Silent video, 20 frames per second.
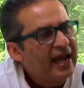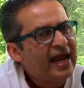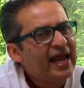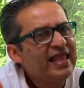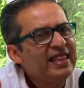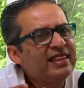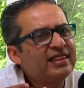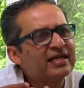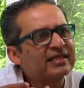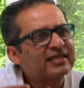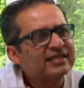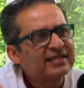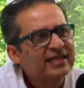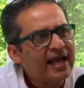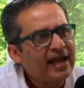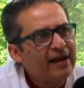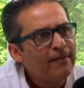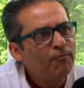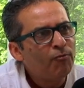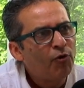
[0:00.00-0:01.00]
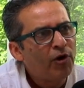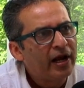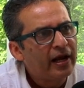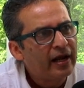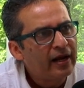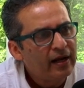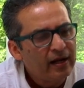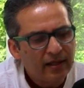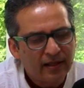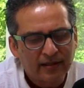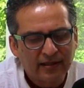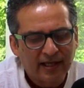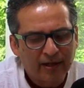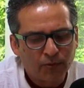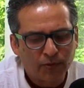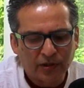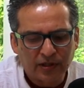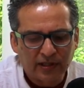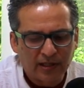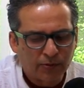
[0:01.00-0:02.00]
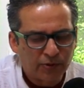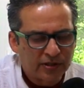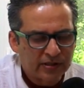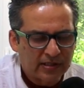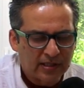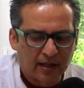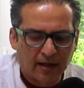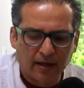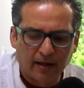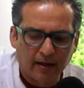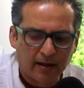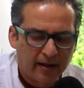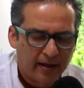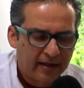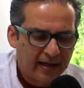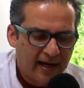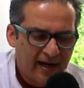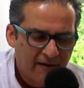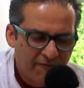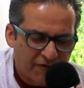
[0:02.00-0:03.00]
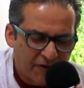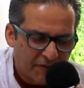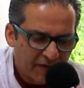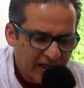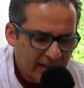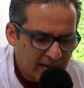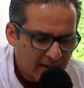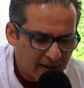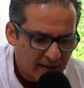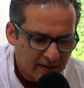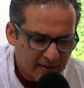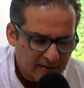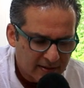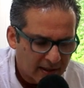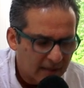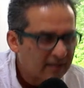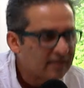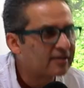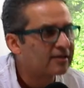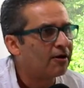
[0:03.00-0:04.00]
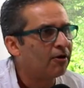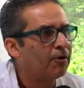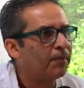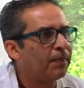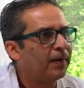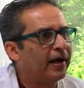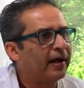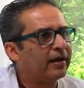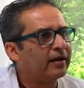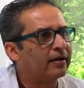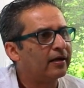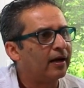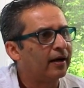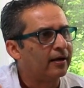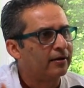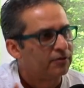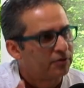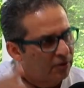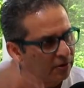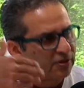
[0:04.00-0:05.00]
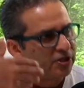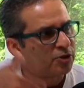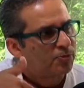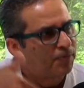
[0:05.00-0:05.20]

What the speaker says: In the same way, there was an infrared telescope and called